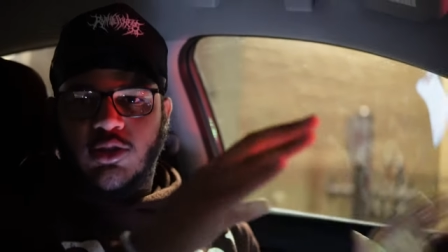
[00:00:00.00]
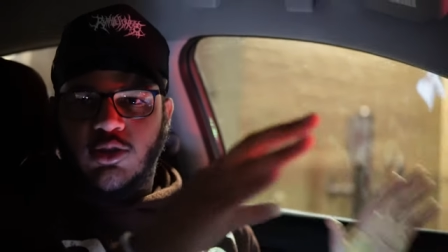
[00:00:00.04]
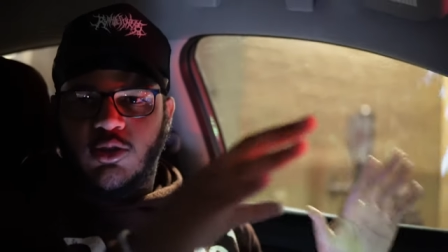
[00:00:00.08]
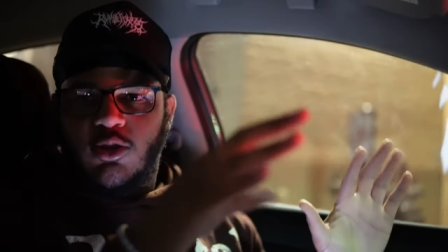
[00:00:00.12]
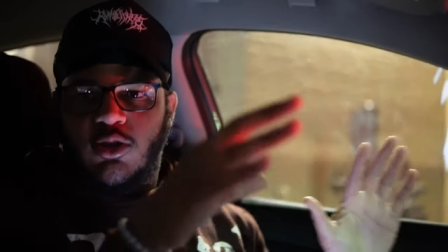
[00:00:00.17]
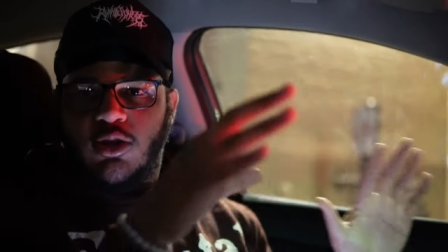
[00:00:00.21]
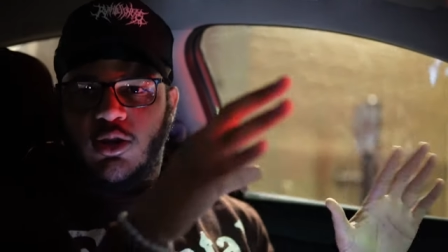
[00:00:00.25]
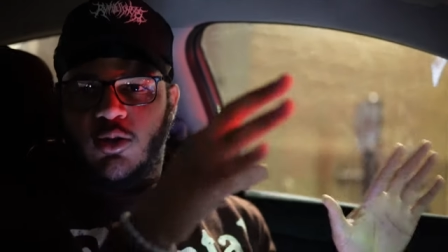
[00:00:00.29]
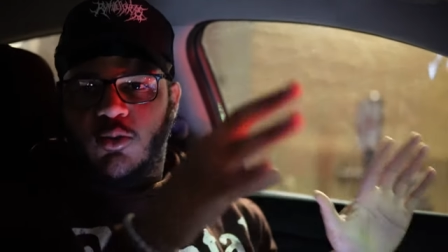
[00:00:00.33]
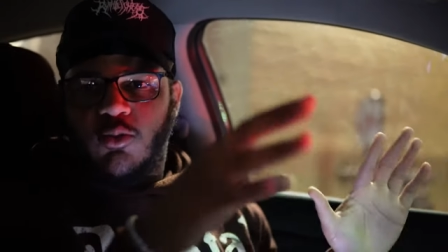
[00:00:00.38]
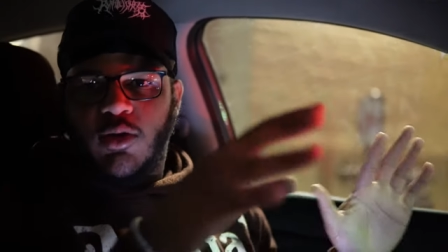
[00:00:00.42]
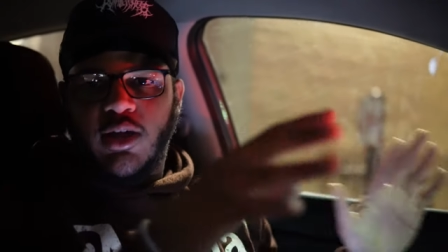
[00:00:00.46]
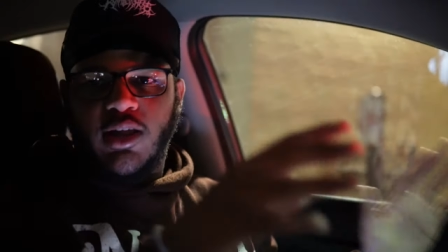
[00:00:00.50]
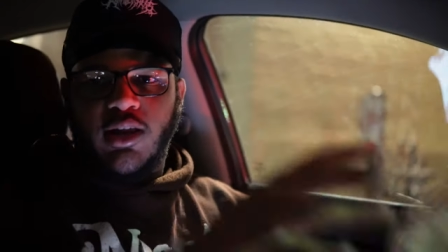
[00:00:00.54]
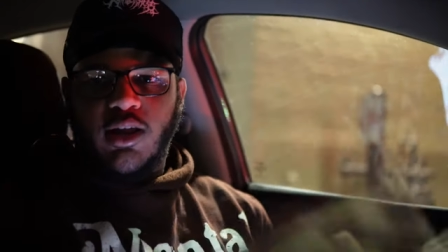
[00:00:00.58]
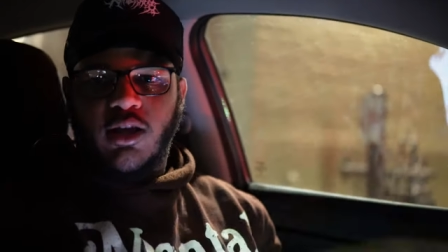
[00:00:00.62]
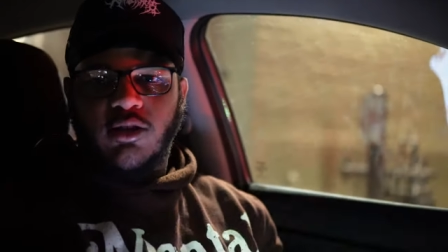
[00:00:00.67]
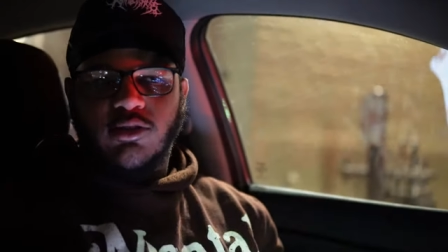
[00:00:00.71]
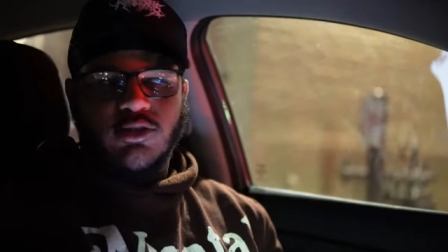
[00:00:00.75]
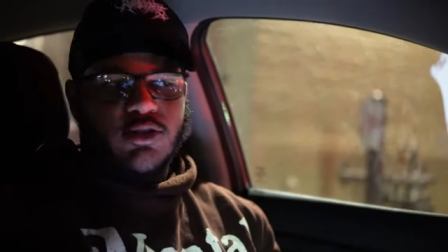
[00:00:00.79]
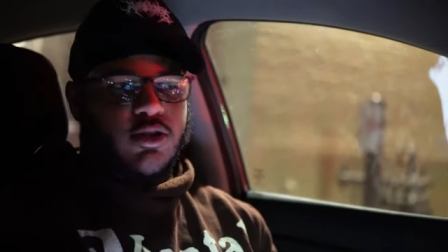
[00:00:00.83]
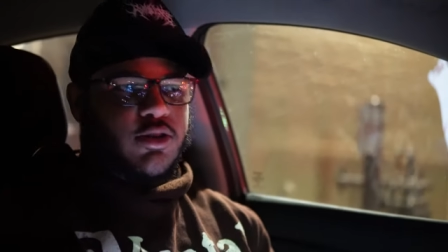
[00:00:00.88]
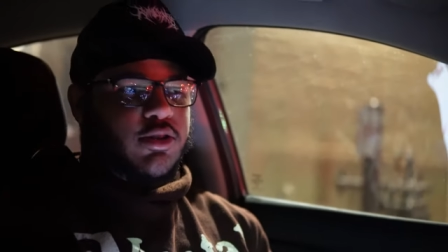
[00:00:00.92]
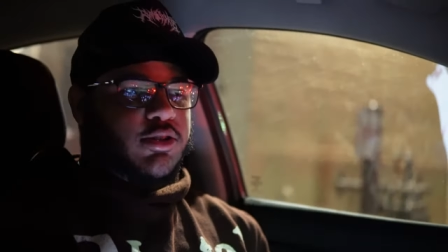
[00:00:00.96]
she on a little weight
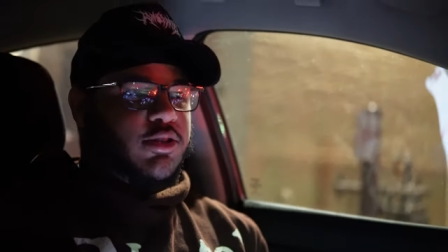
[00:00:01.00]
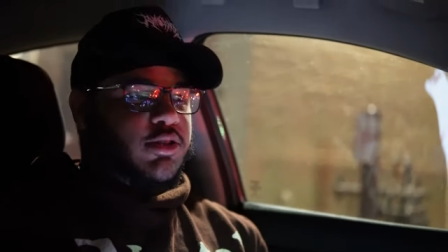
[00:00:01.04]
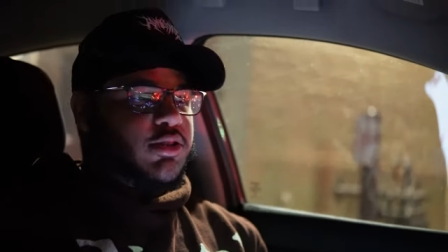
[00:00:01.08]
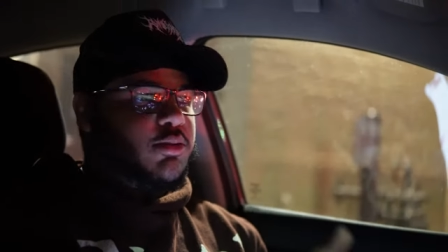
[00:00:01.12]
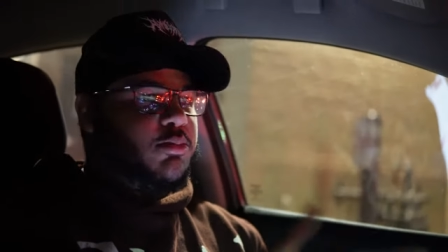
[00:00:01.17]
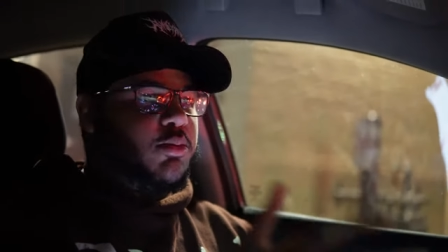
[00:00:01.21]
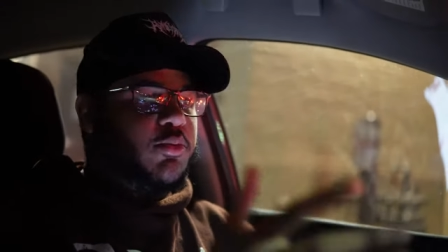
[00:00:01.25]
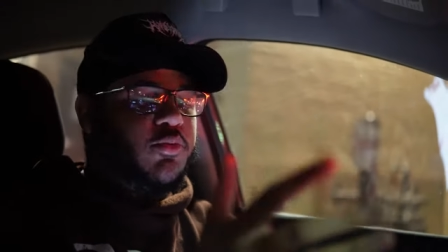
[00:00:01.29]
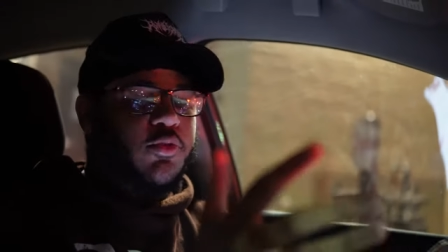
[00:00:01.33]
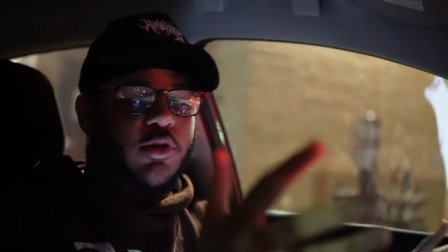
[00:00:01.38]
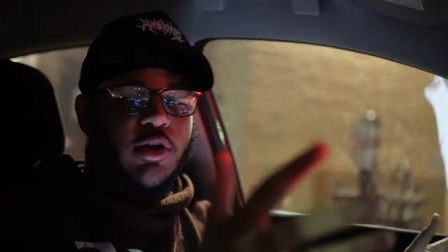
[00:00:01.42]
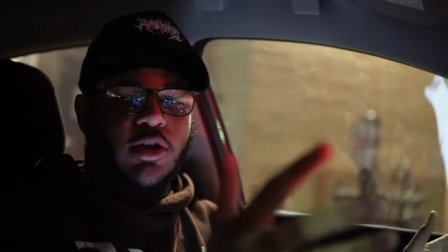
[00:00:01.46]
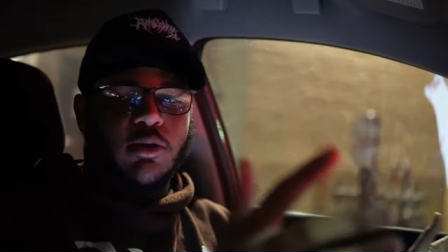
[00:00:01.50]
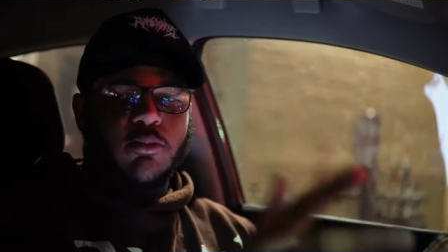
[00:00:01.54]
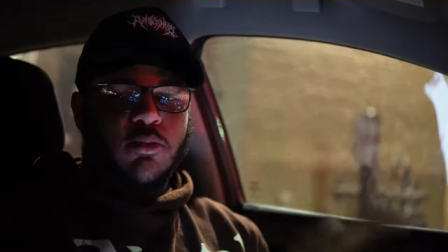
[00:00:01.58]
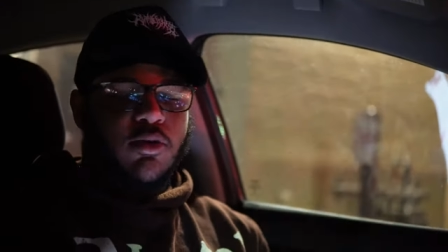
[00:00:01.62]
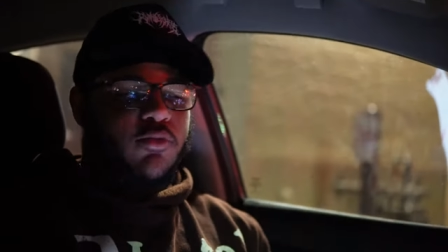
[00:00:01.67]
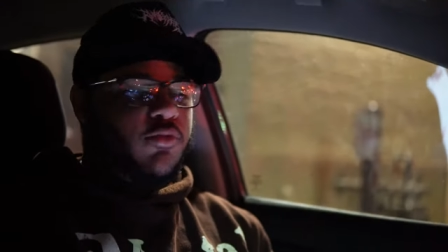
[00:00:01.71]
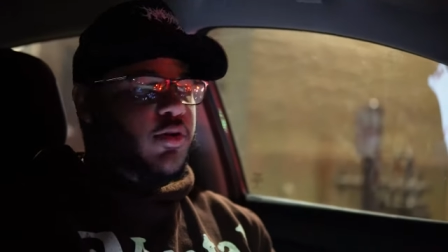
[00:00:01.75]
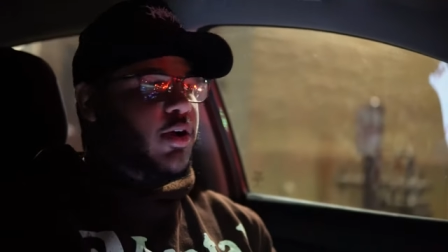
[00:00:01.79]
loss journey, so she be fucking my